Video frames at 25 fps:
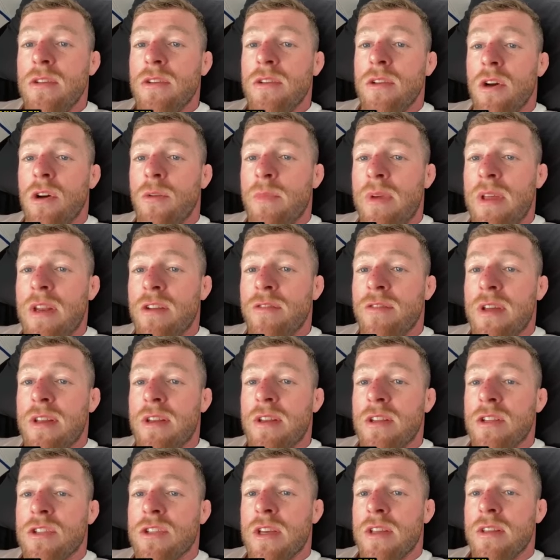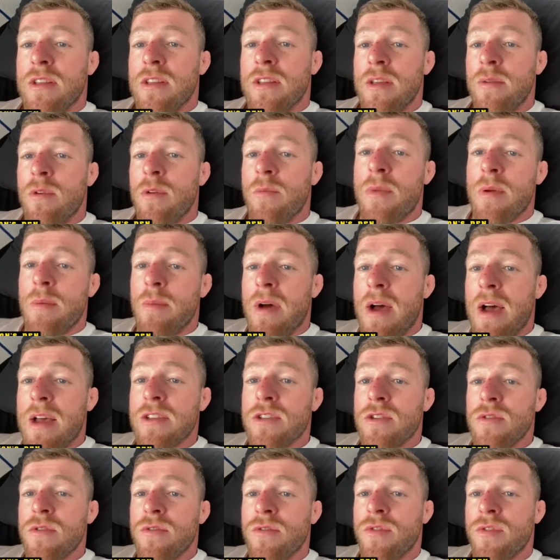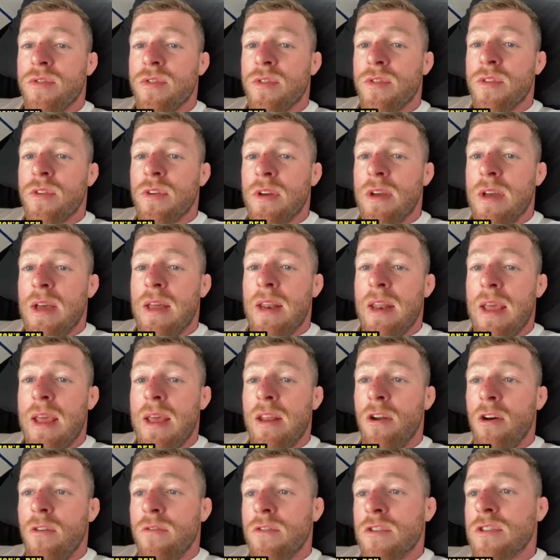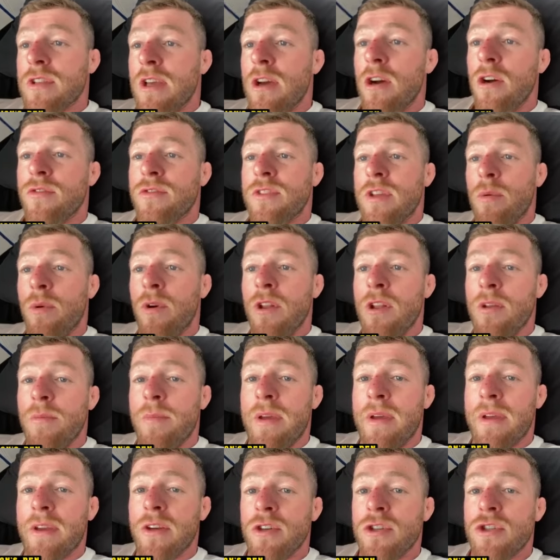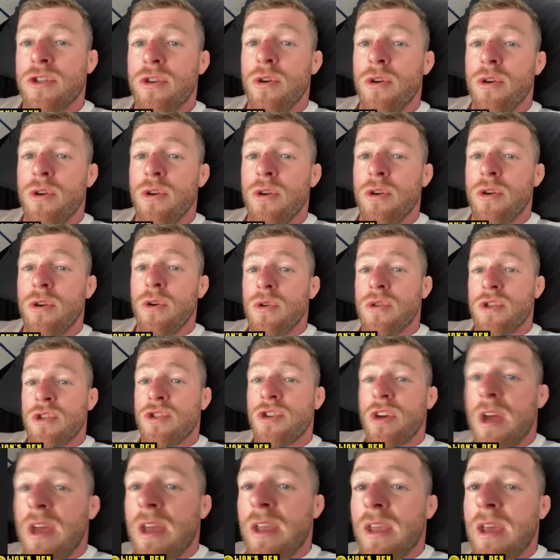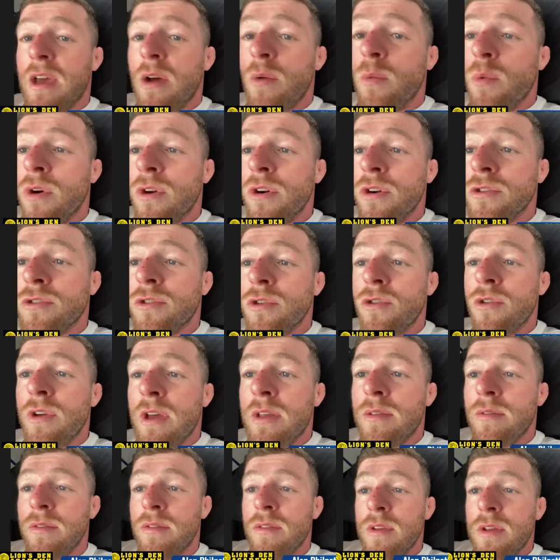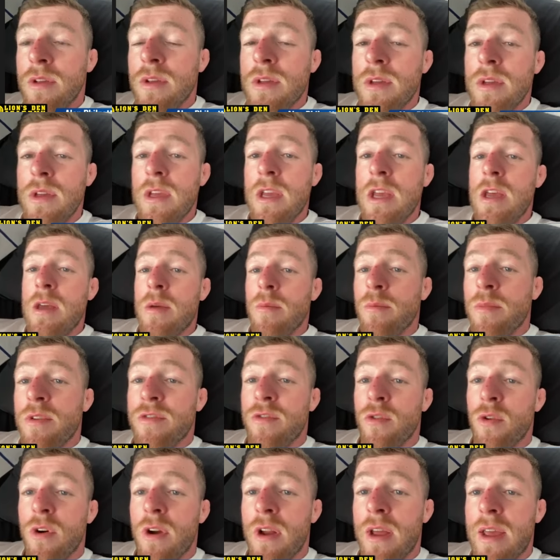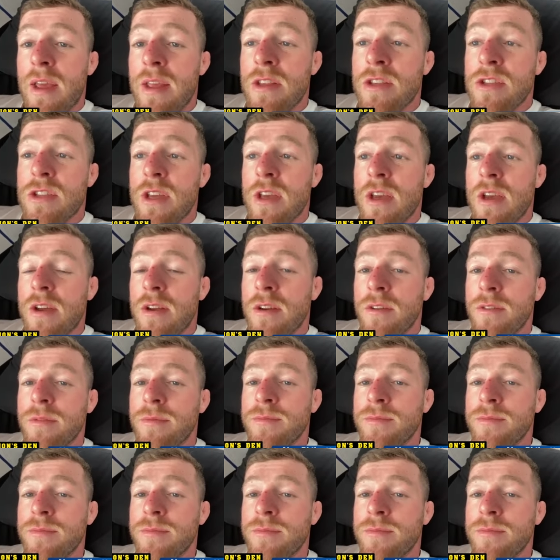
The main event in Sydney would be massive, and then obviously off to one of the bigger shows and try and get one or two in before it ends there.